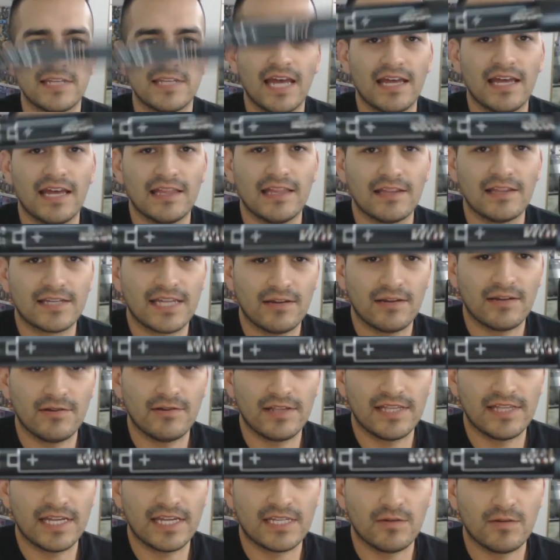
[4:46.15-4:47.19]
So yeah, it looks like it
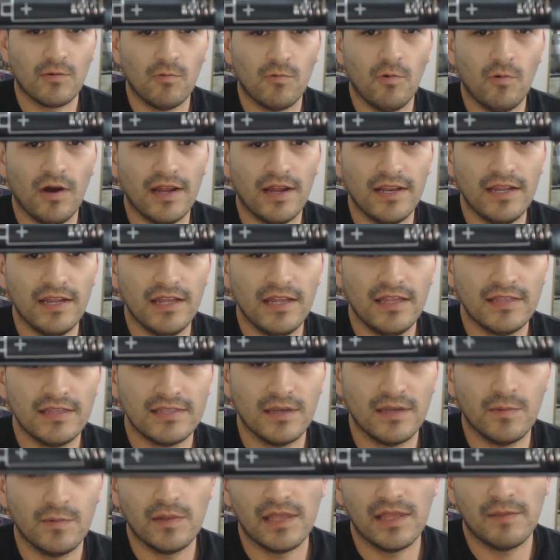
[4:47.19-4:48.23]
only takes one
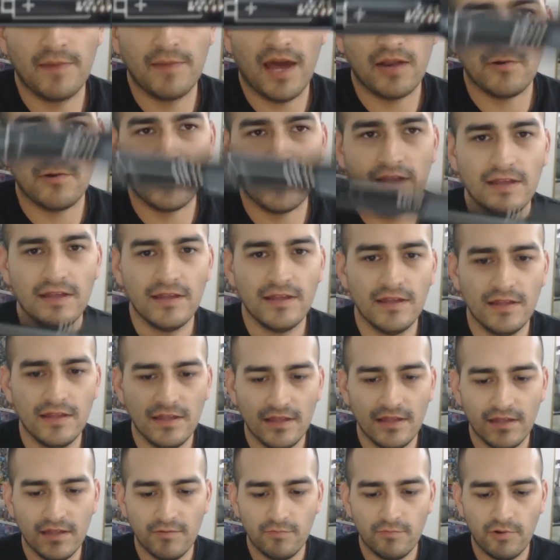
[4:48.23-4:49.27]
AA battery.
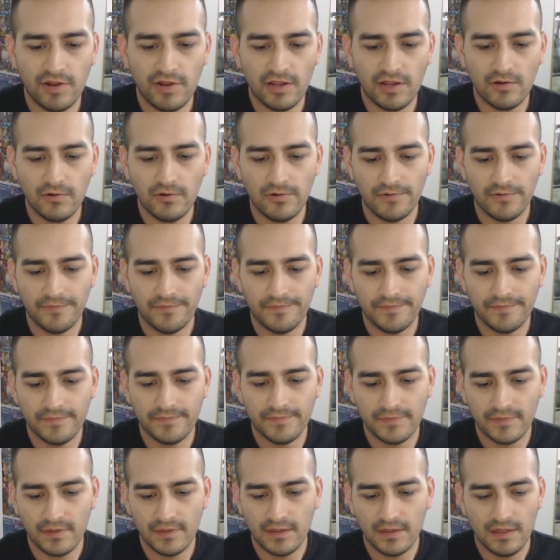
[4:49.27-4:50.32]
Pretty cool.
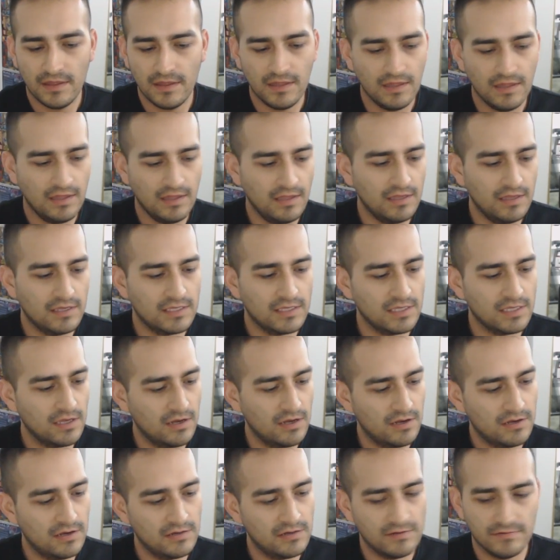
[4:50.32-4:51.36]

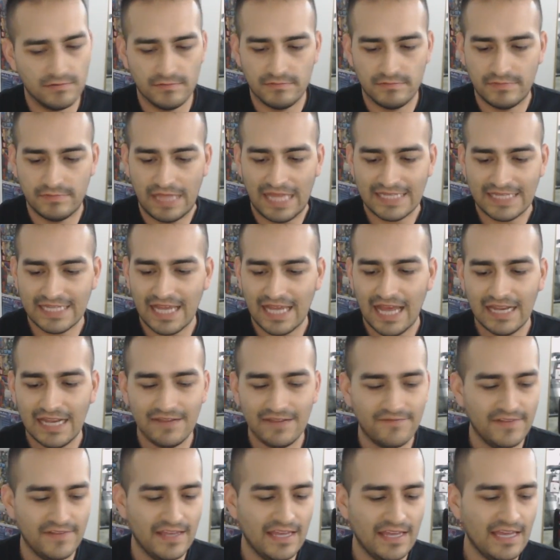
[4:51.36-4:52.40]
So that's
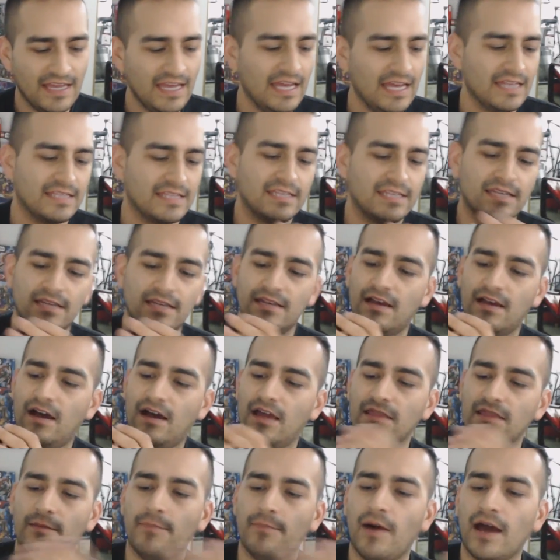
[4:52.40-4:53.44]
kind of it.
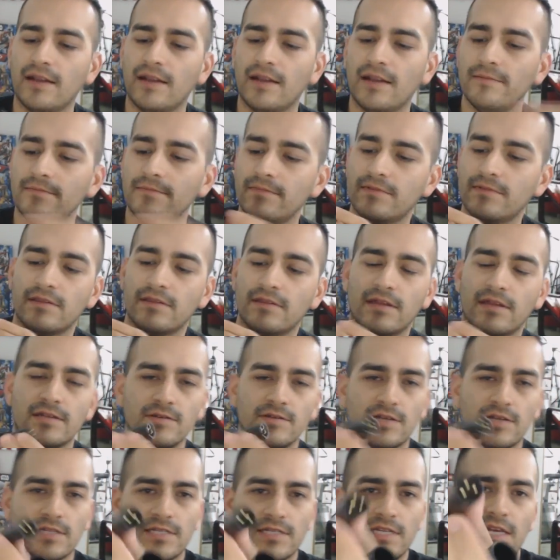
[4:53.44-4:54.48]
On the bottom,
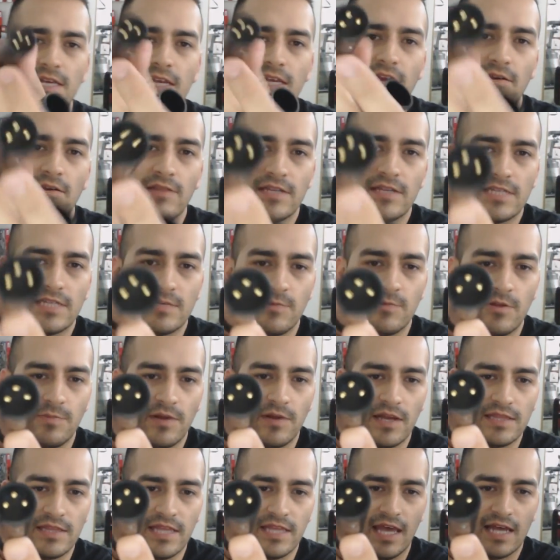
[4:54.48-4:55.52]
as you can see here, this is where you
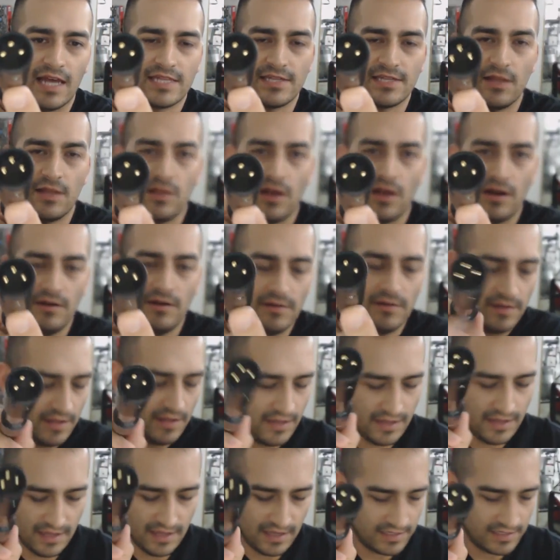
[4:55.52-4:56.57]
plug in the XLR.
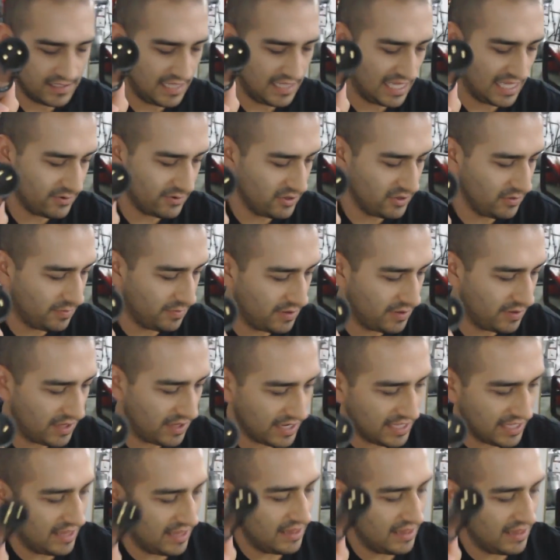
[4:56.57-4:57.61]
So that's where you'll
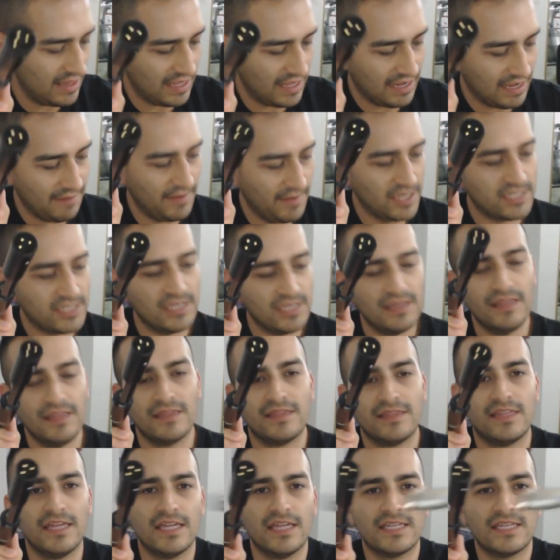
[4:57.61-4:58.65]
plug in, like I mentioned,
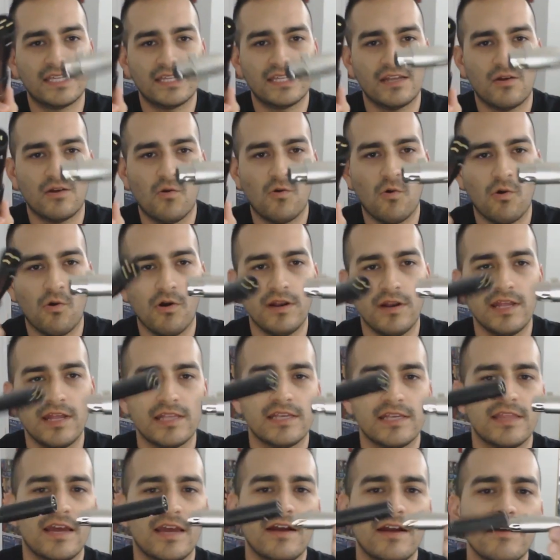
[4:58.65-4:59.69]
this cord
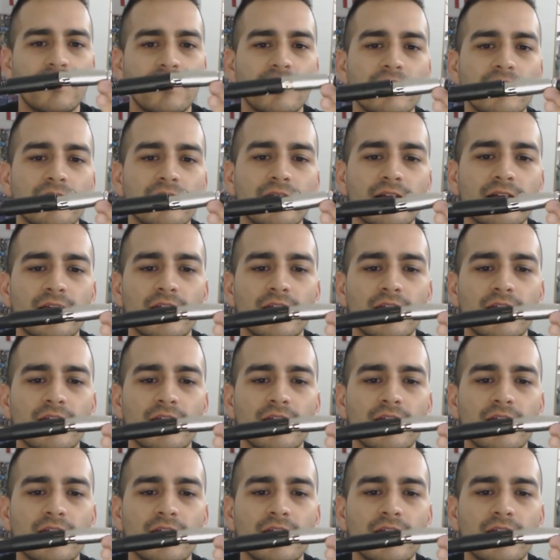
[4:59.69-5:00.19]
into there.